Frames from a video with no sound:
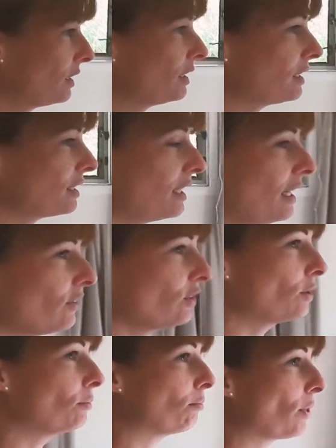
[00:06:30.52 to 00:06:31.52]
doesn't get
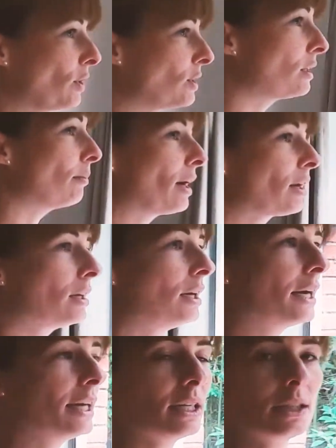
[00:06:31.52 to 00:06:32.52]
the most amount of
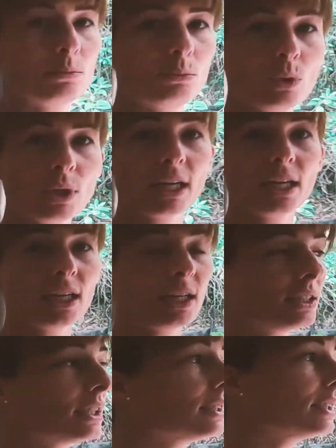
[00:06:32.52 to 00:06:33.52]
light in the morning.
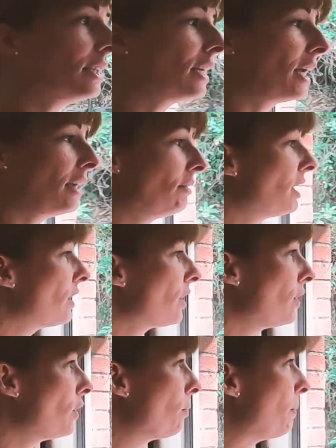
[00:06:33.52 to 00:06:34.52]
It does in the evening
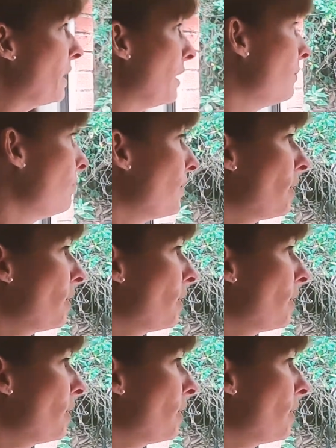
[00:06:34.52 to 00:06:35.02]
though, but